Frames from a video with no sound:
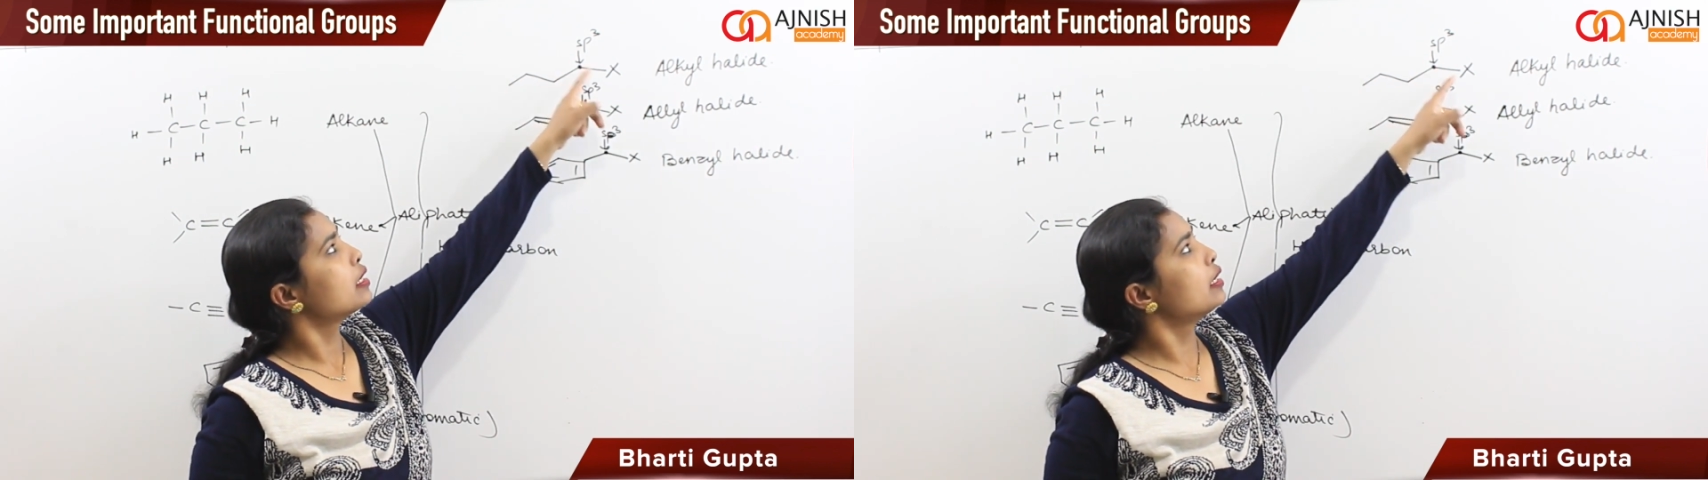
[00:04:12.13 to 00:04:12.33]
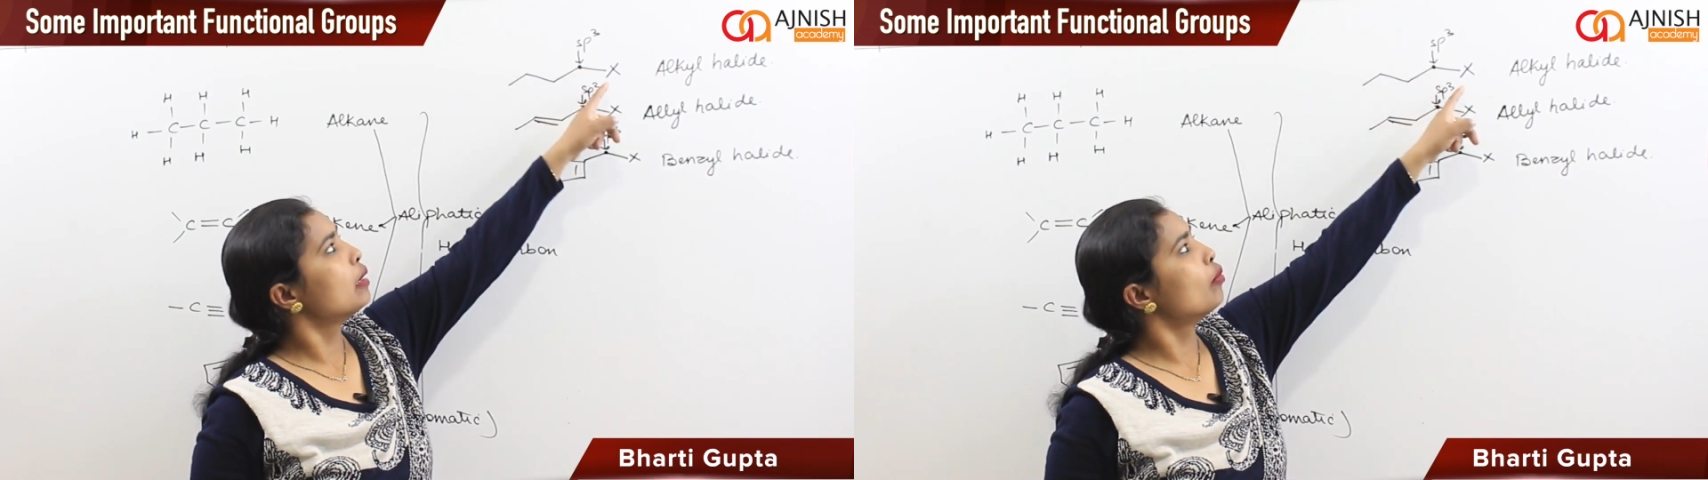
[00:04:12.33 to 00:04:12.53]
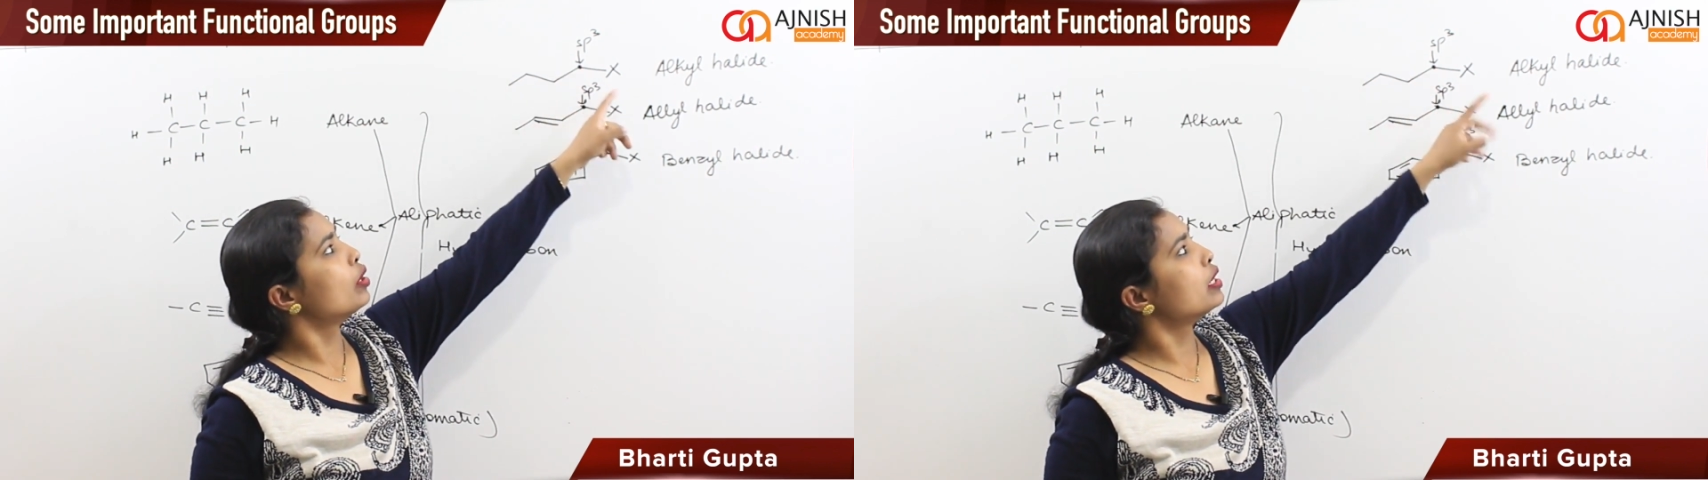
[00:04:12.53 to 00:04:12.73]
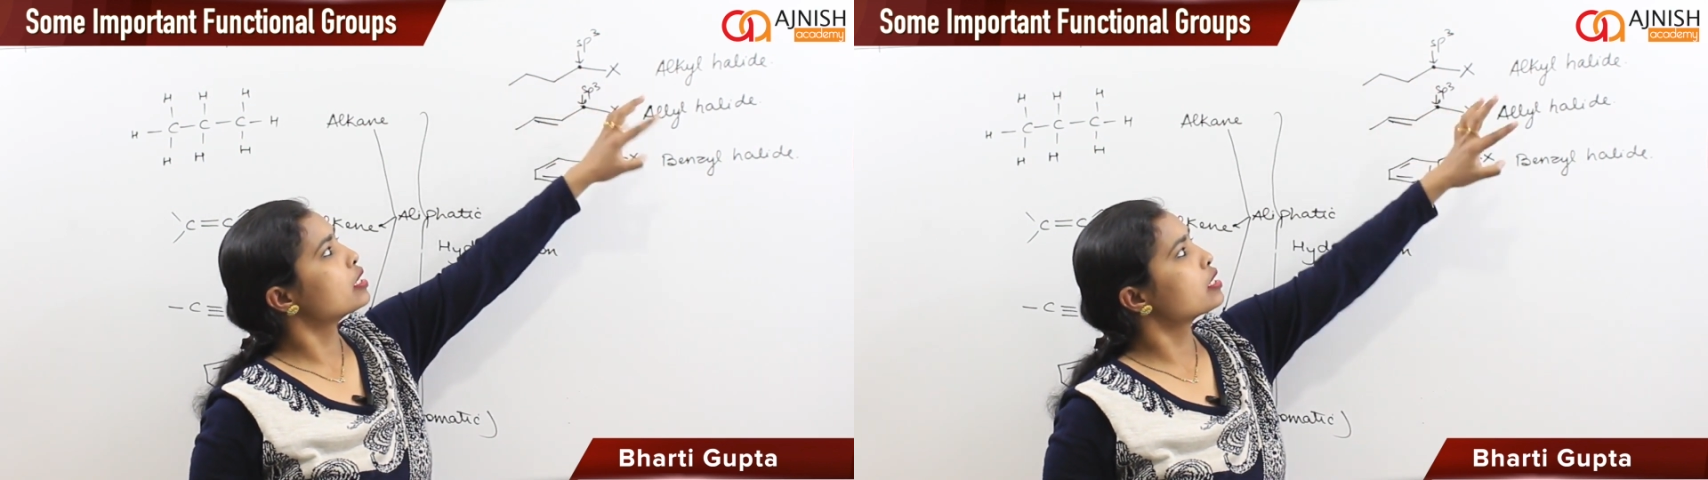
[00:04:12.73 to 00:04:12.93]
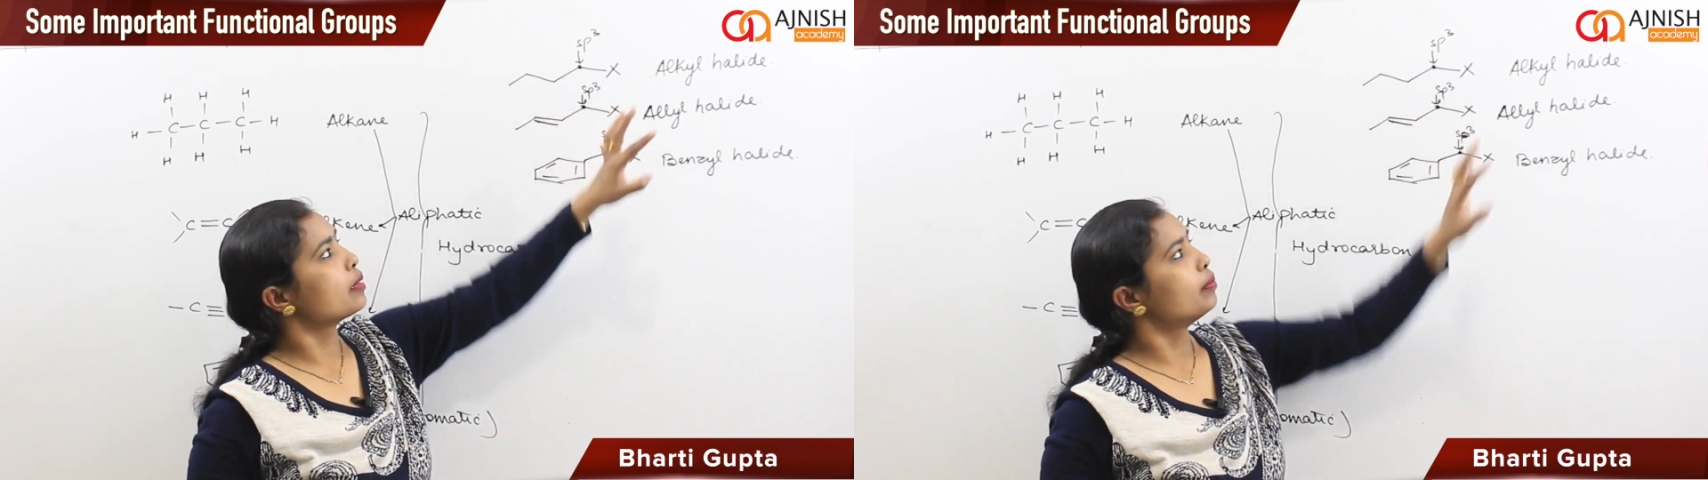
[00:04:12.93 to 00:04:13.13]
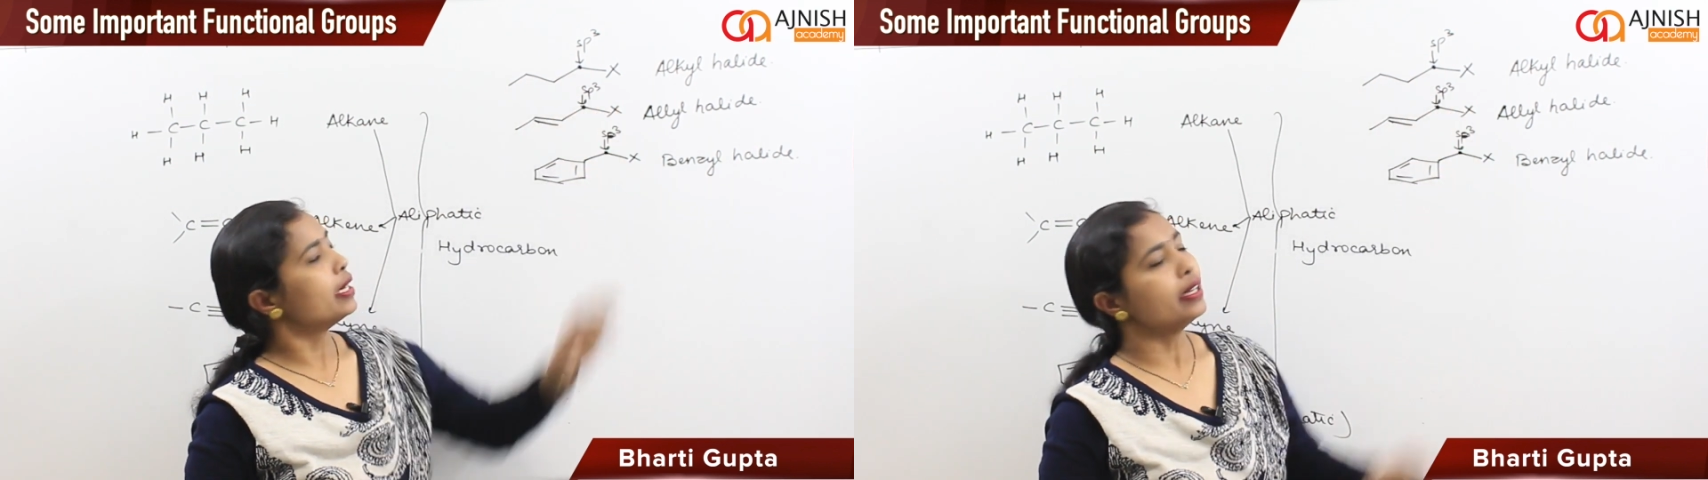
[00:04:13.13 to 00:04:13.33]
single bonded system,